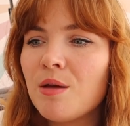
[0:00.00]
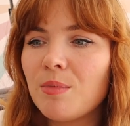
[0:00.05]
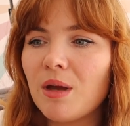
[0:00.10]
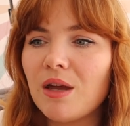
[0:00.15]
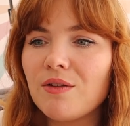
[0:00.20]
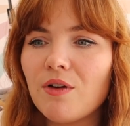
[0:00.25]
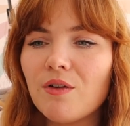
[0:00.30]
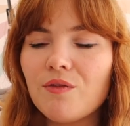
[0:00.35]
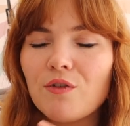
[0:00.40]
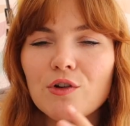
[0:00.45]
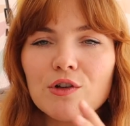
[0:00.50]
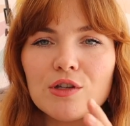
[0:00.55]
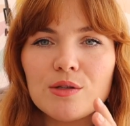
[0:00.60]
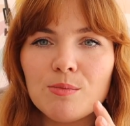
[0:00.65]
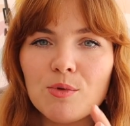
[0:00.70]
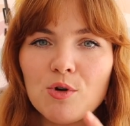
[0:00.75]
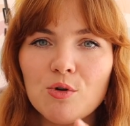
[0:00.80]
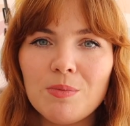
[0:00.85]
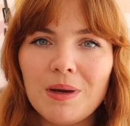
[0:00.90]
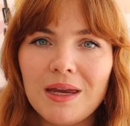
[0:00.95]
but if I've got
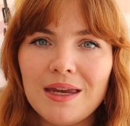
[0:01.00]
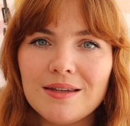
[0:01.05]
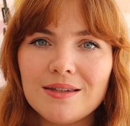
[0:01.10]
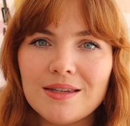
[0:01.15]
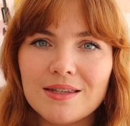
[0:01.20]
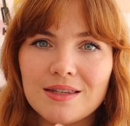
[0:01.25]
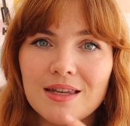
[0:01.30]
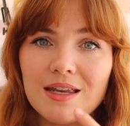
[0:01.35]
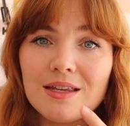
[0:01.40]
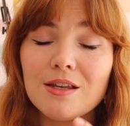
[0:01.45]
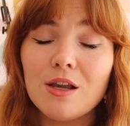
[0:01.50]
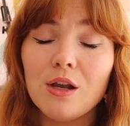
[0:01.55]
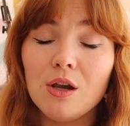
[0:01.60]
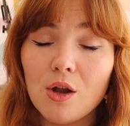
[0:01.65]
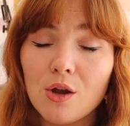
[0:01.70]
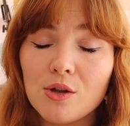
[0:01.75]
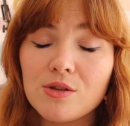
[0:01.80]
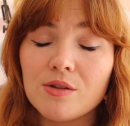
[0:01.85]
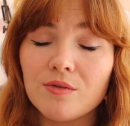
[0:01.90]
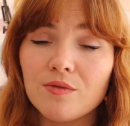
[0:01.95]
small pieces and there's a
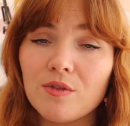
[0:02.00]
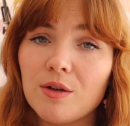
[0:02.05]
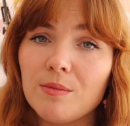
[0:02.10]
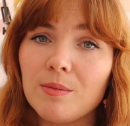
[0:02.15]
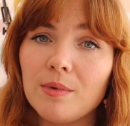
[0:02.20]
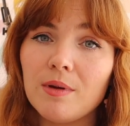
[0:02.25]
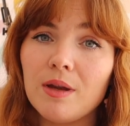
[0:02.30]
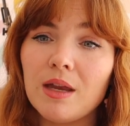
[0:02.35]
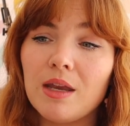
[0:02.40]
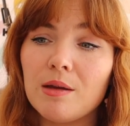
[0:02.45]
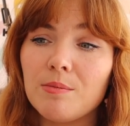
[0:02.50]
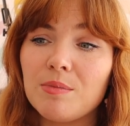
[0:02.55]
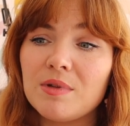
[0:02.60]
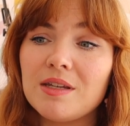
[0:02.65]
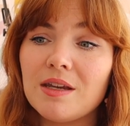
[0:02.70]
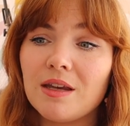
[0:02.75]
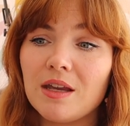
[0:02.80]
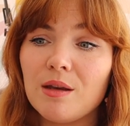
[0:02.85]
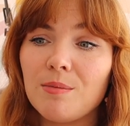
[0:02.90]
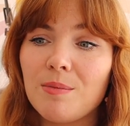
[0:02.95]
lot of them in a
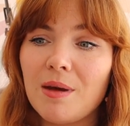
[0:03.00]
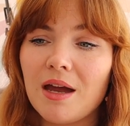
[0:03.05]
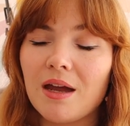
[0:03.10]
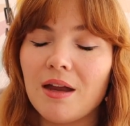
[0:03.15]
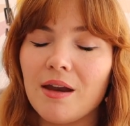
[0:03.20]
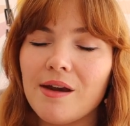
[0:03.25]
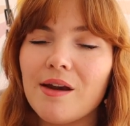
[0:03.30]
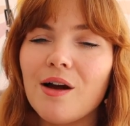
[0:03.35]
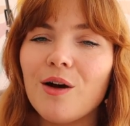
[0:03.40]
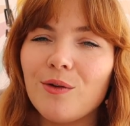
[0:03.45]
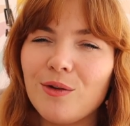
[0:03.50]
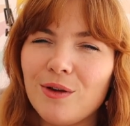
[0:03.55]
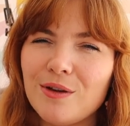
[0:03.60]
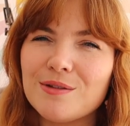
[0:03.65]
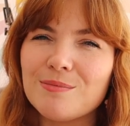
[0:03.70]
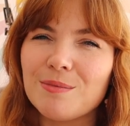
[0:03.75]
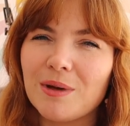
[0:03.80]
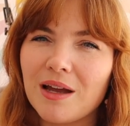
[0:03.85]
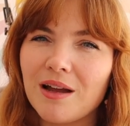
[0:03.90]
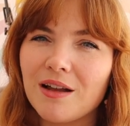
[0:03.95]
particular pattern, I'll
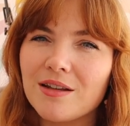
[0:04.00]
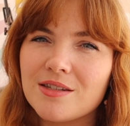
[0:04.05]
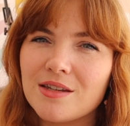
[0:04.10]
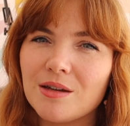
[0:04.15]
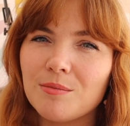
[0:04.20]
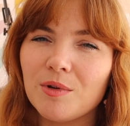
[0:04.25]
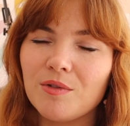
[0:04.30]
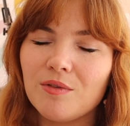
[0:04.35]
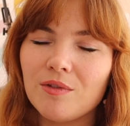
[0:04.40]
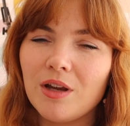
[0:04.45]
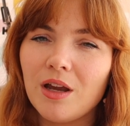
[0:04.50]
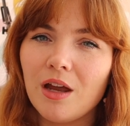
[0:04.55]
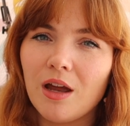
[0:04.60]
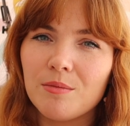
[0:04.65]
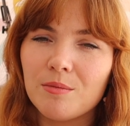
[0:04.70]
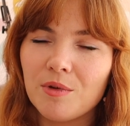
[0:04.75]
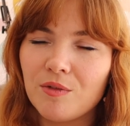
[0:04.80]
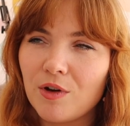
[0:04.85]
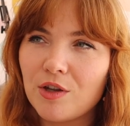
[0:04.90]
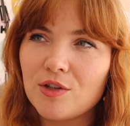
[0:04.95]
use my cutter, my,
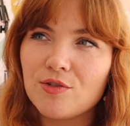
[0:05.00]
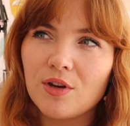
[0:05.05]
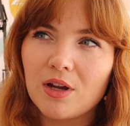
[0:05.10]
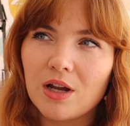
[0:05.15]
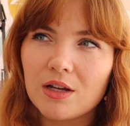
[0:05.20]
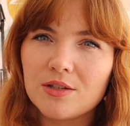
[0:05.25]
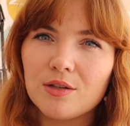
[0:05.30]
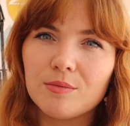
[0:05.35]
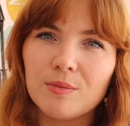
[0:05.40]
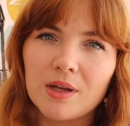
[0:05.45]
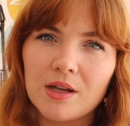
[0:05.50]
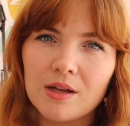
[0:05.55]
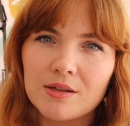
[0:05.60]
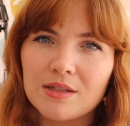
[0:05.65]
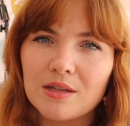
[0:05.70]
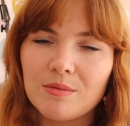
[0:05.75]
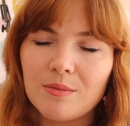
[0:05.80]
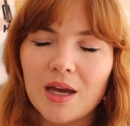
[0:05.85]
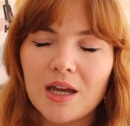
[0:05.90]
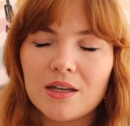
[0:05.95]
uh, my rotary cutter and my
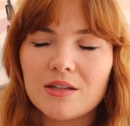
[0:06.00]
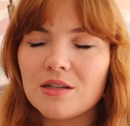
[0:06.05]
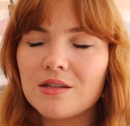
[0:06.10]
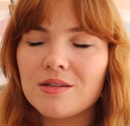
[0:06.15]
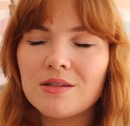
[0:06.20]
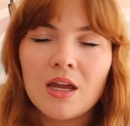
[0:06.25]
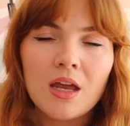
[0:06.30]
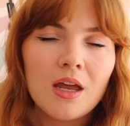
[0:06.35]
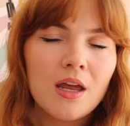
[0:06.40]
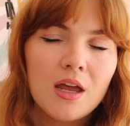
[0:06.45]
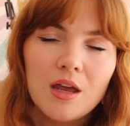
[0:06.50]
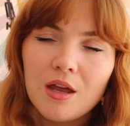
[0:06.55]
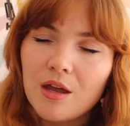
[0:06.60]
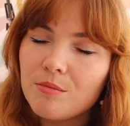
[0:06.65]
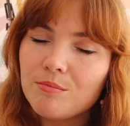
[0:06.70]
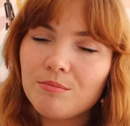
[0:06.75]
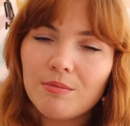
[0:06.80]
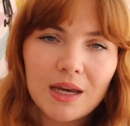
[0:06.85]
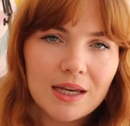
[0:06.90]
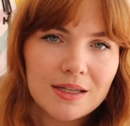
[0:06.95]
cutting mat. Just
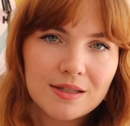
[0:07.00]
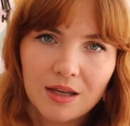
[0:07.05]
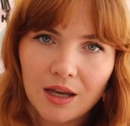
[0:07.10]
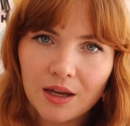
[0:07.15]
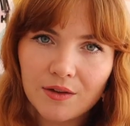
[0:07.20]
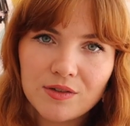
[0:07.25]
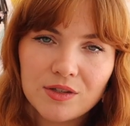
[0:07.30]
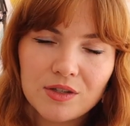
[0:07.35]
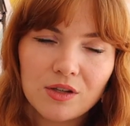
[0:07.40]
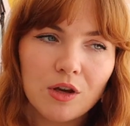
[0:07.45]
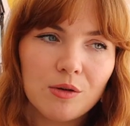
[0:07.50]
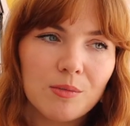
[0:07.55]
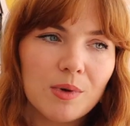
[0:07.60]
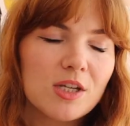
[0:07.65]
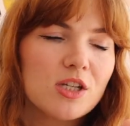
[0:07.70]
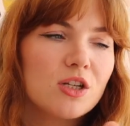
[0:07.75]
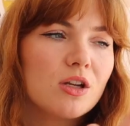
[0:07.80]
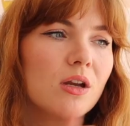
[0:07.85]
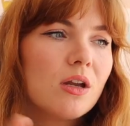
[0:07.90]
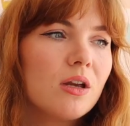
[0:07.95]
makes life so
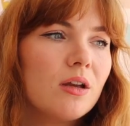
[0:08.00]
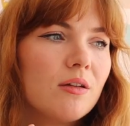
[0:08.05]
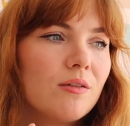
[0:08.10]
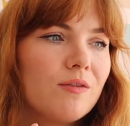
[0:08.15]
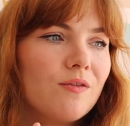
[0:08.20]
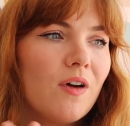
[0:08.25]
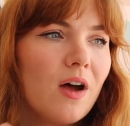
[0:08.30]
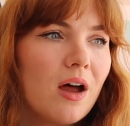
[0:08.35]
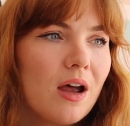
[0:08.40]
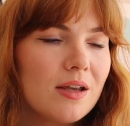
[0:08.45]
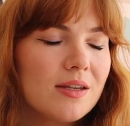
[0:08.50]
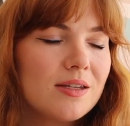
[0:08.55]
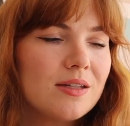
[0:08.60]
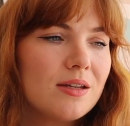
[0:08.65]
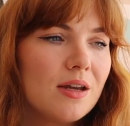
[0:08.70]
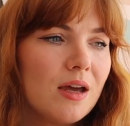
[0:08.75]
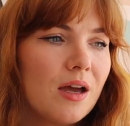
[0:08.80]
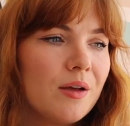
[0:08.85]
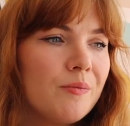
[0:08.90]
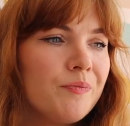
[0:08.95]
much
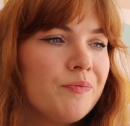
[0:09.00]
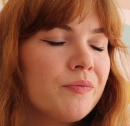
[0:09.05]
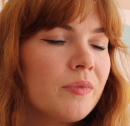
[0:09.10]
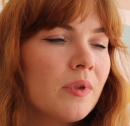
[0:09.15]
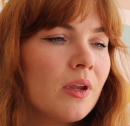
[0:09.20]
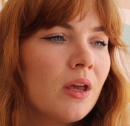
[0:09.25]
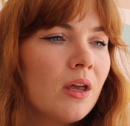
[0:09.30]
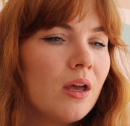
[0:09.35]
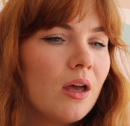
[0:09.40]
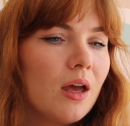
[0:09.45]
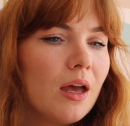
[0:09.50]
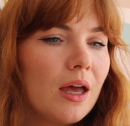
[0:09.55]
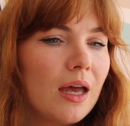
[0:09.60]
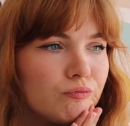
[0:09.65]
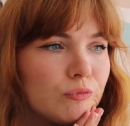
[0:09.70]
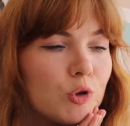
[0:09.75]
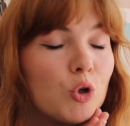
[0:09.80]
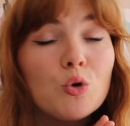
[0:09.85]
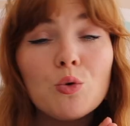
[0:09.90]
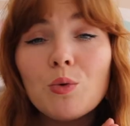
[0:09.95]
faster.
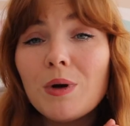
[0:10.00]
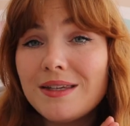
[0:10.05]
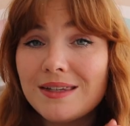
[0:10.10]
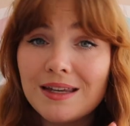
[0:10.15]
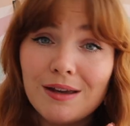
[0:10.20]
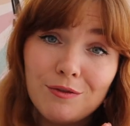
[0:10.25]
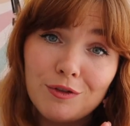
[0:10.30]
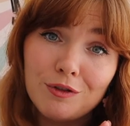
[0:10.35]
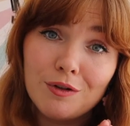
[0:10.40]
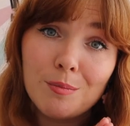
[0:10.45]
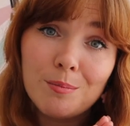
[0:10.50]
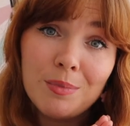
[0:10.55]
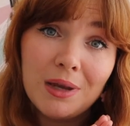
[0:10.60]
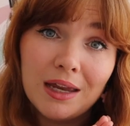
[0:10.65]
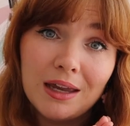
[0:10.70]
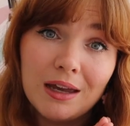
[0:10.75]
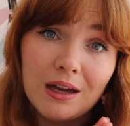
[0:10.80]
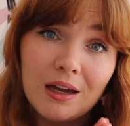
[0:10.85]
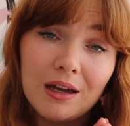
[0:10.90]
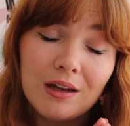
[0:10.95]
And always have your
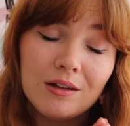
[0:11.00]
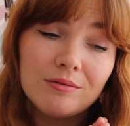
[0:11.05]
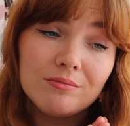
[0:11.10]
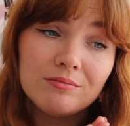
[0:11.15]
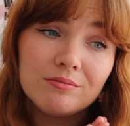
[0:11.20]
unpicker